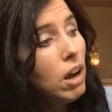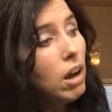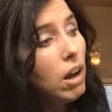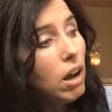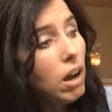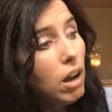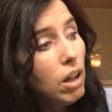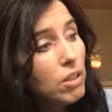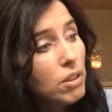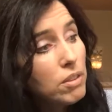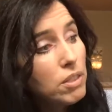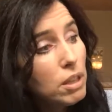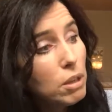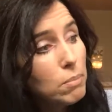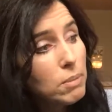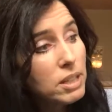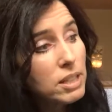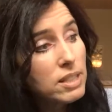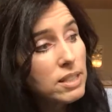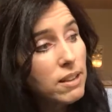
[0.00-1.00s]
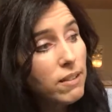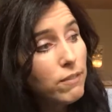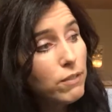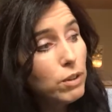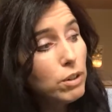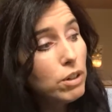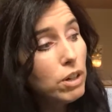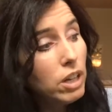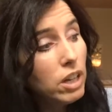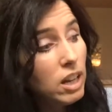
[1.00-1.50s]
All of them except for
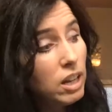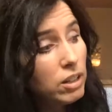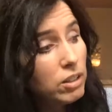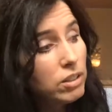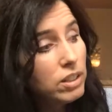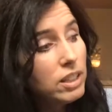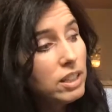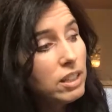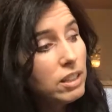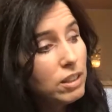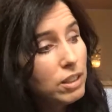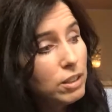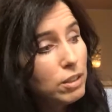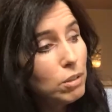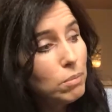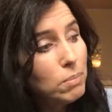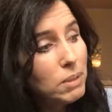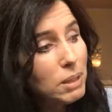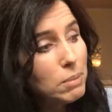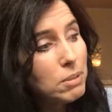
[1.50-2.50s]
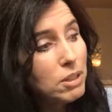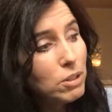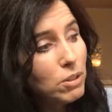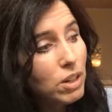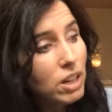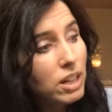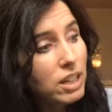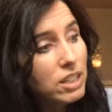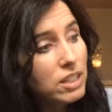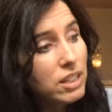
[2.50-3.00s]
her ugly little baby
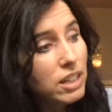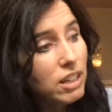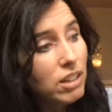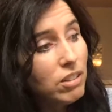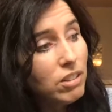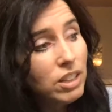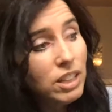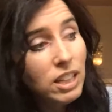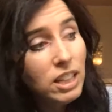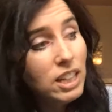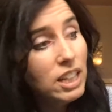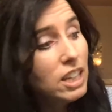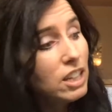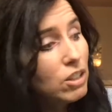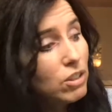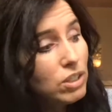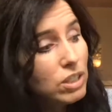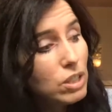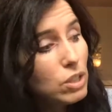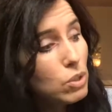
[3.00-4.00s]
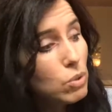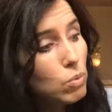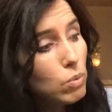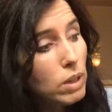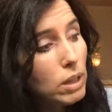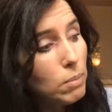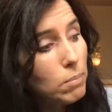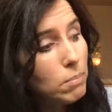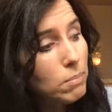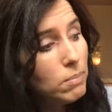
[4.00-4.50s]
crocodile. He couldn't
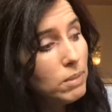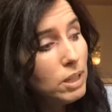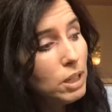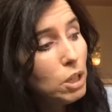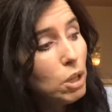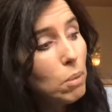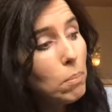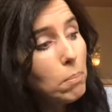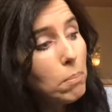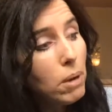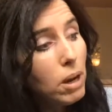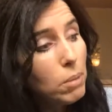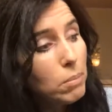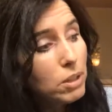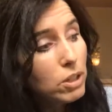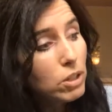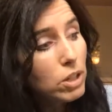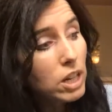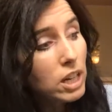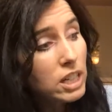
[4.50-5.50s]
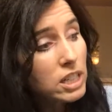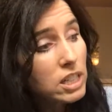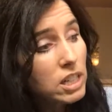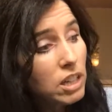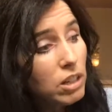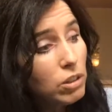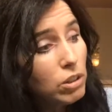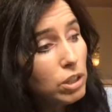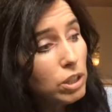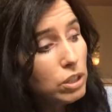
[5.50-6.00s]
swim. Mama
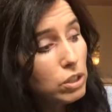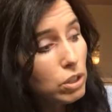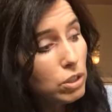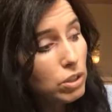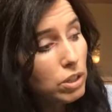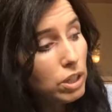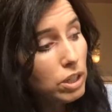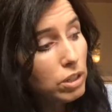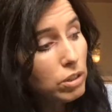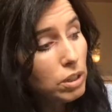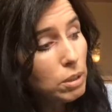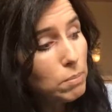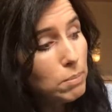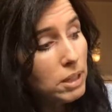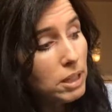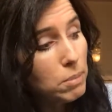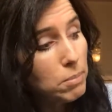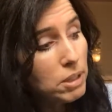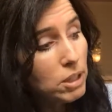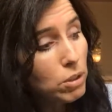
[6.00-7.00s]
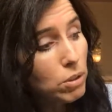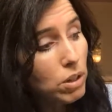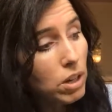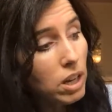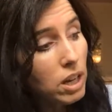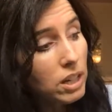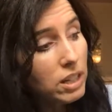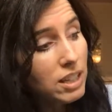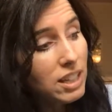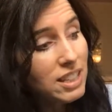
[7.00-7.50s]
Crocodile looked at her ugly baby
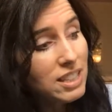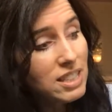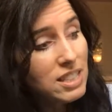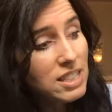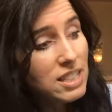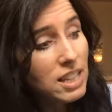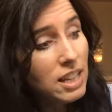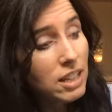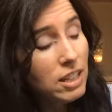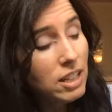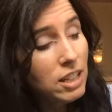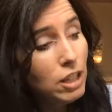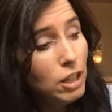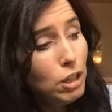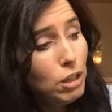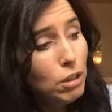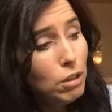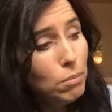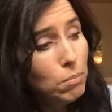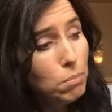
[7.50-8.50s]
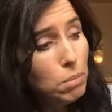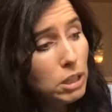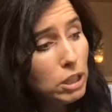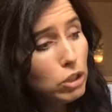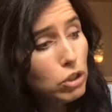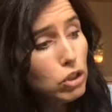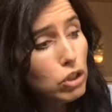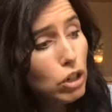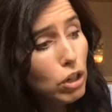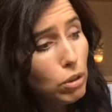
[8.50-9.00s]
croc and said, Big
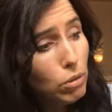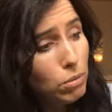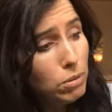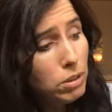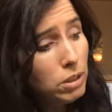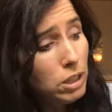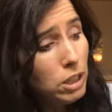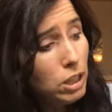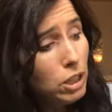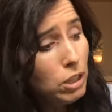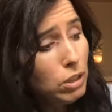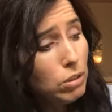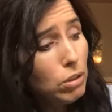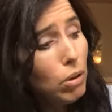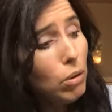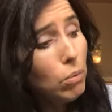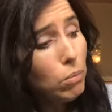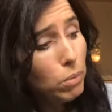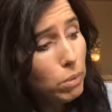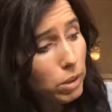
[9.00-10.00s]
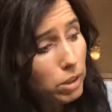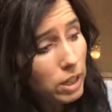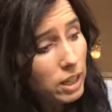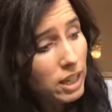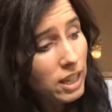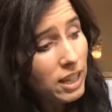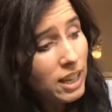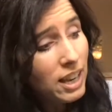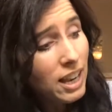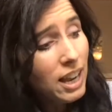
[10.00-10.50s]
Joe, don't worry.
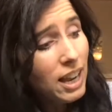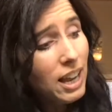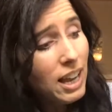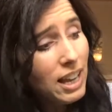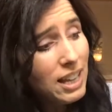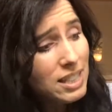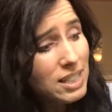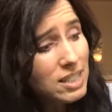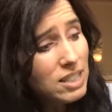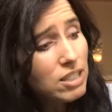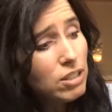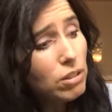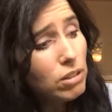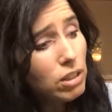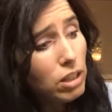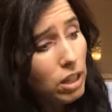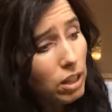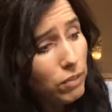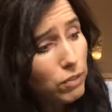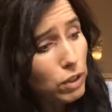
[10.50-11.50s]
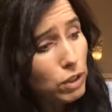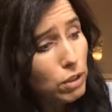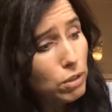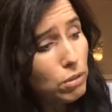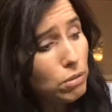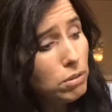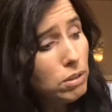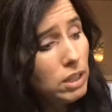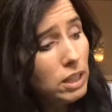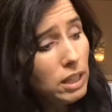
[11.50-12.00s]
I still love
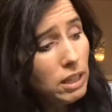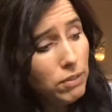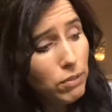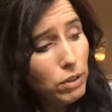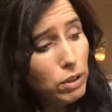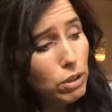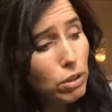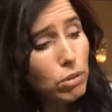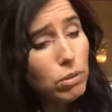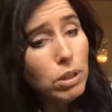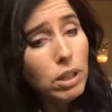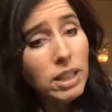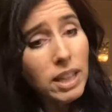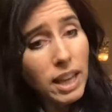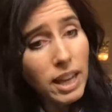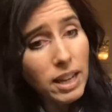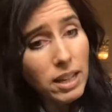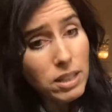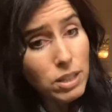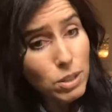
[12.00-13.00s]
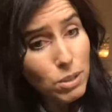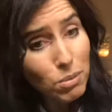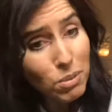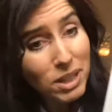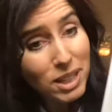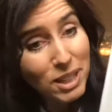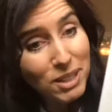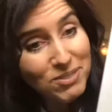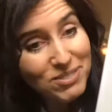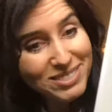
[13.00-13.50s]
you, even though you can't
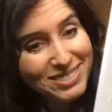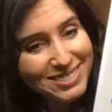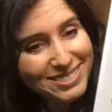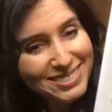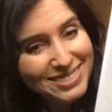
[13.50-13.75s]
swim.